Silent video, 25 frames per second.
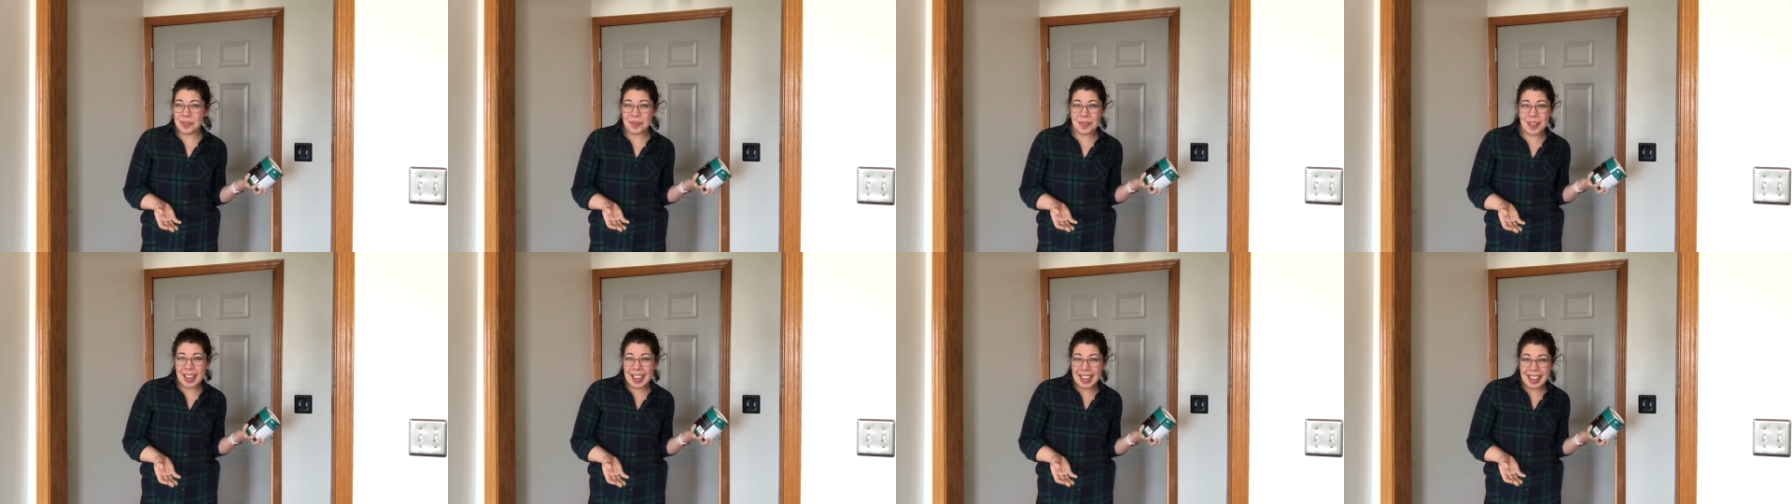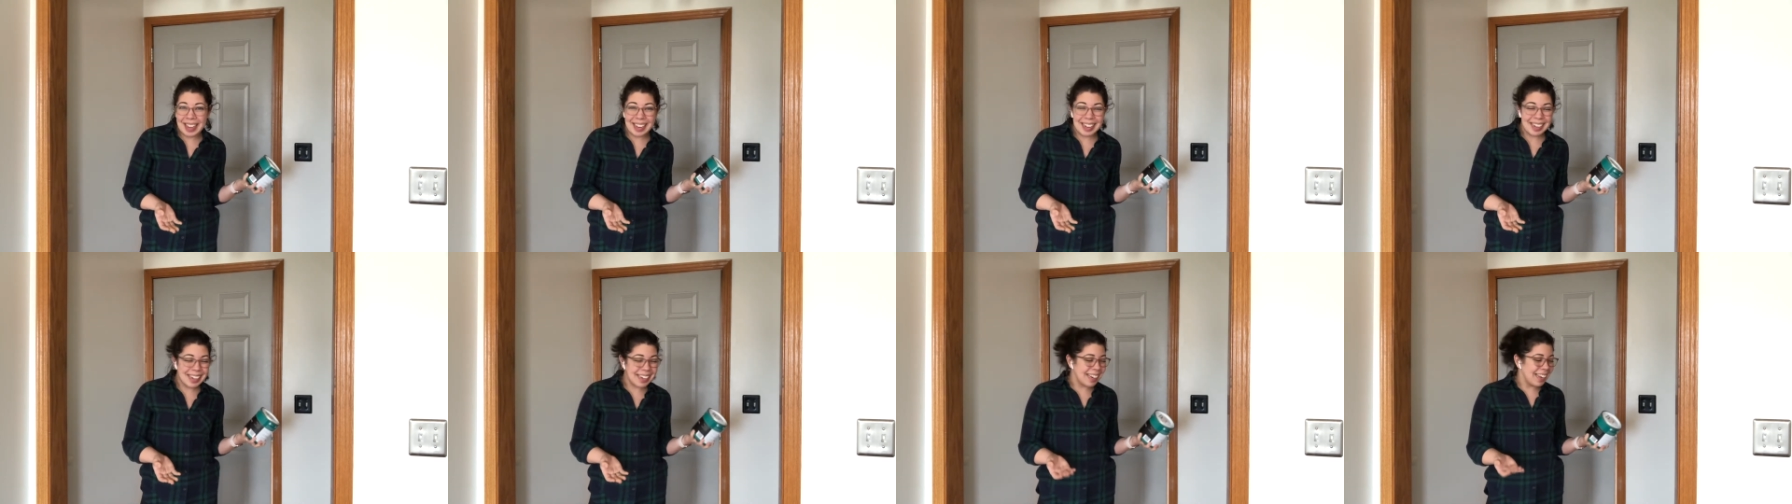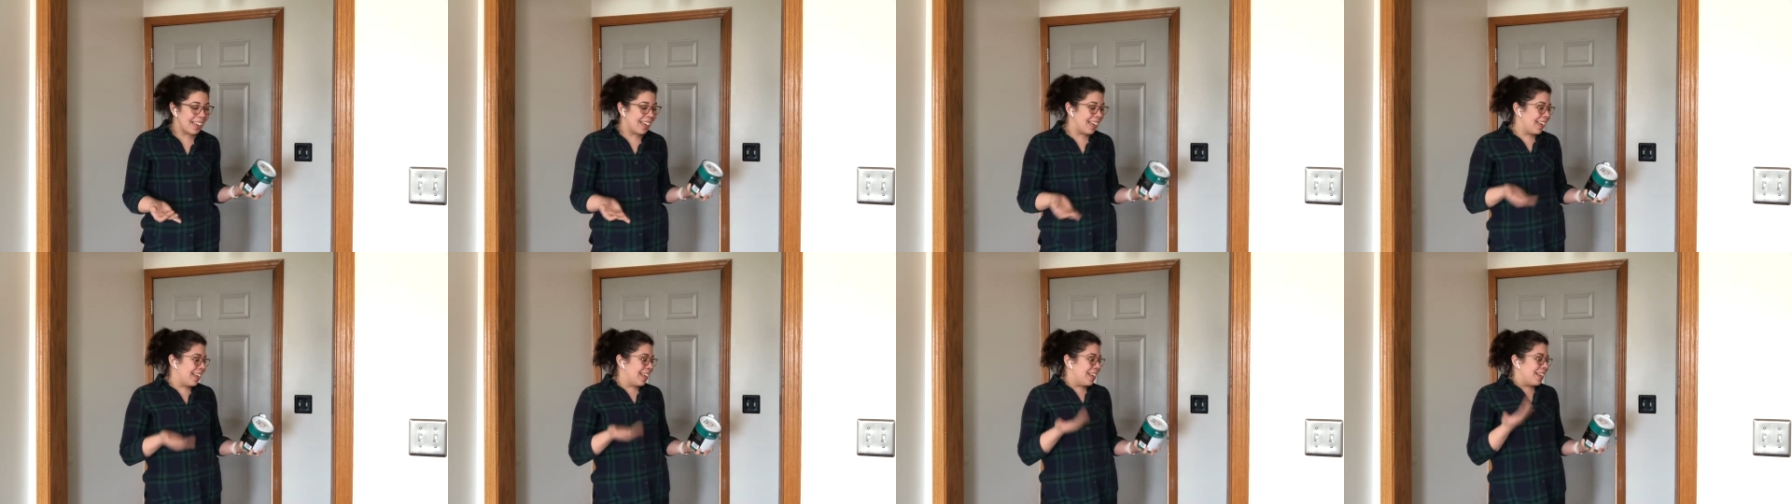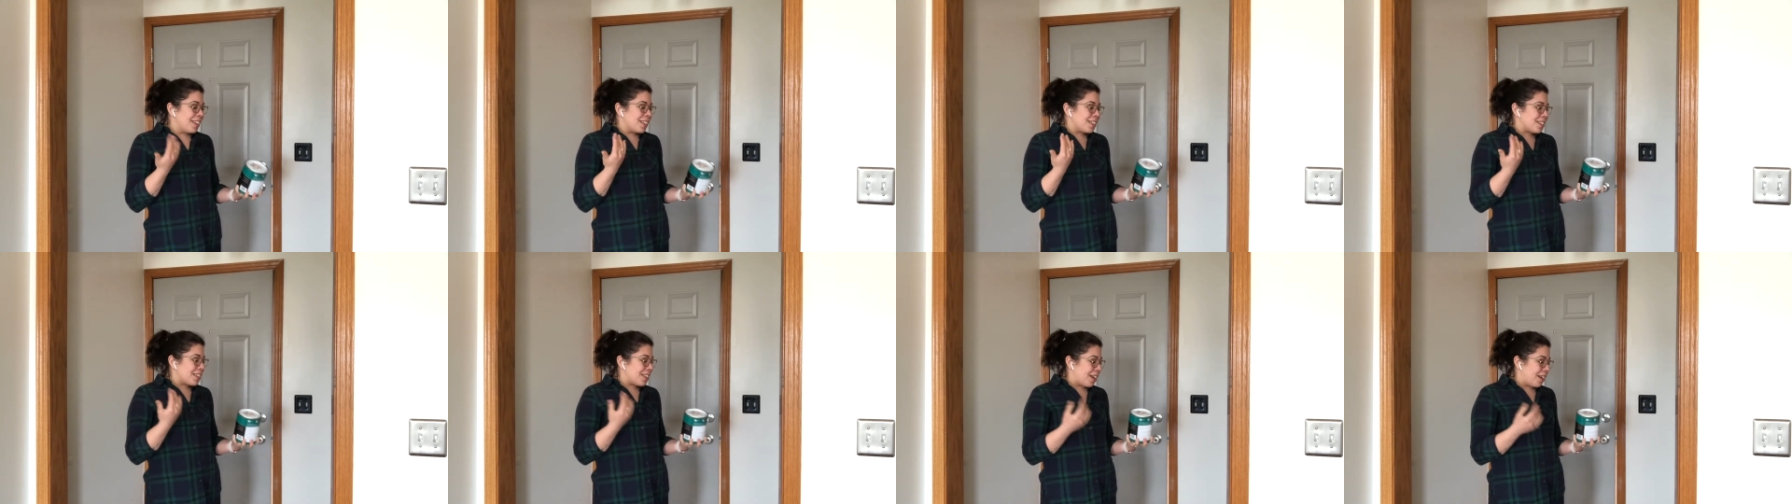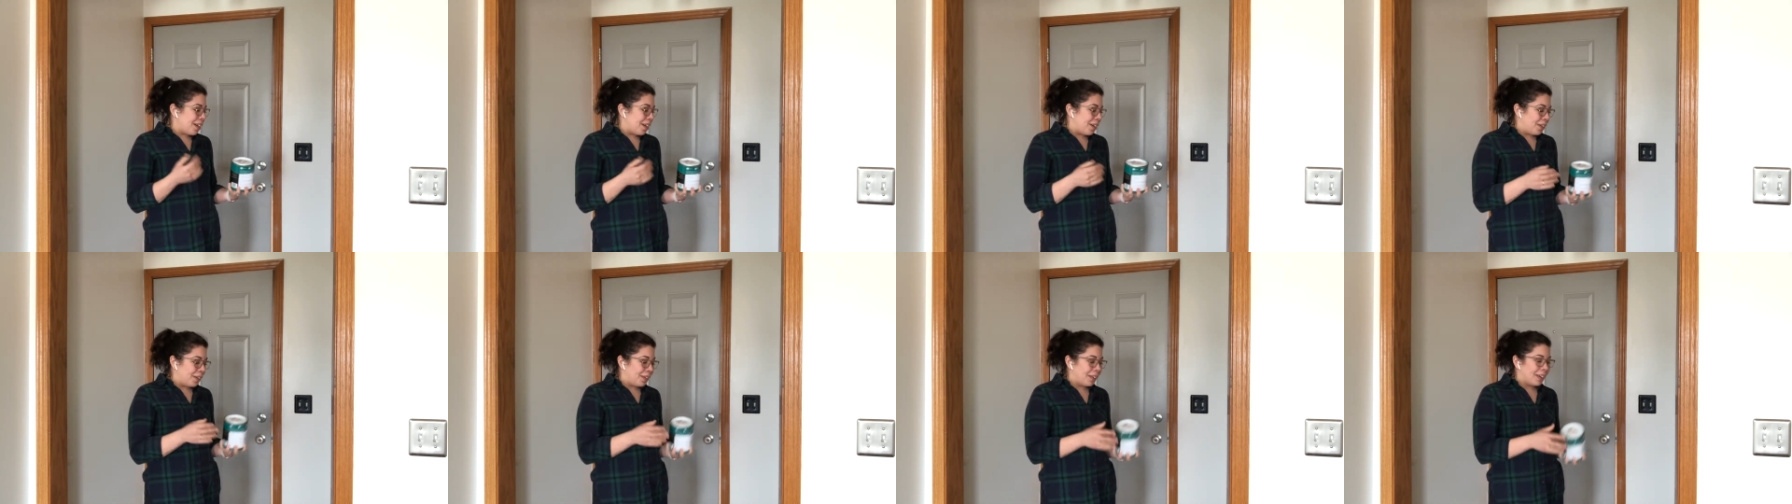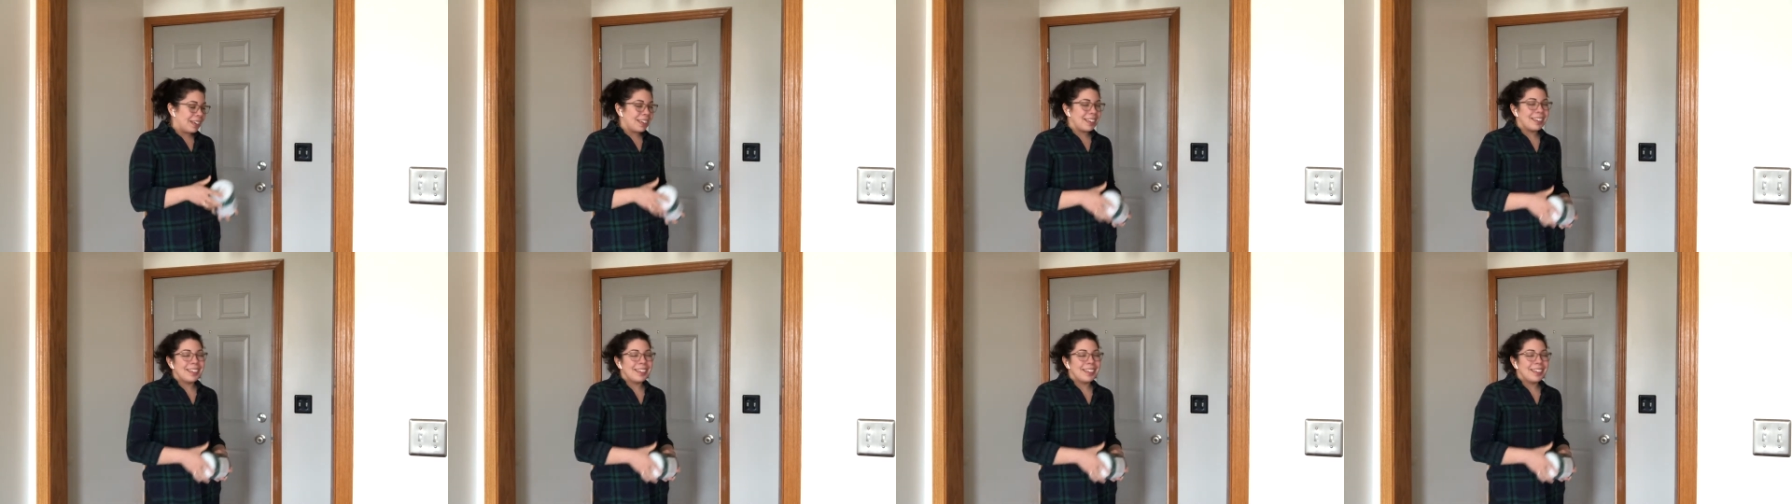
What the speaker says: paint, so